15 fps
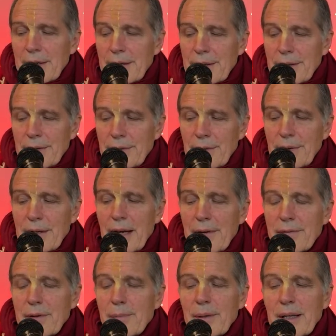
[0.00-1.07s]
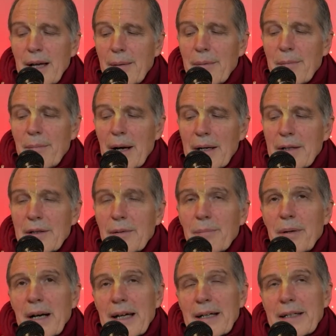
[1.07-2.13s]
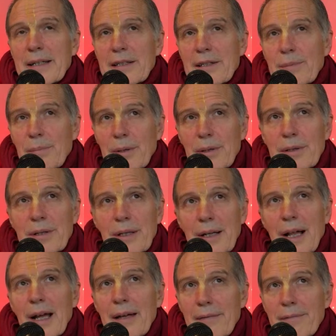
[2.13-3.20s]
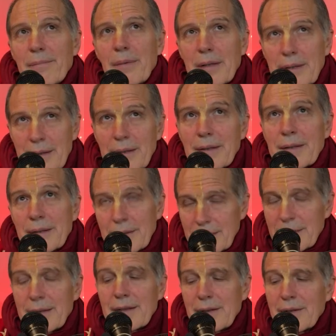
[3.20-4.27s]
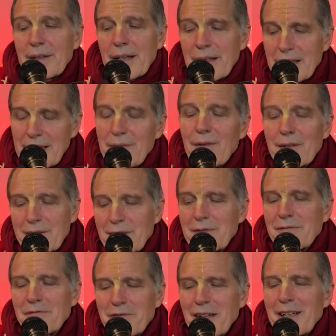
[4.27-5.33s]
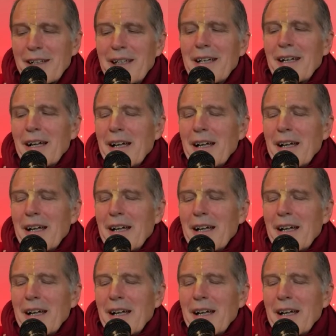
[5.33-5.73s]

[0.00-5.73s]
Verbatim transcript: You don't have to become a monk to practice spiritual life, but so that he was very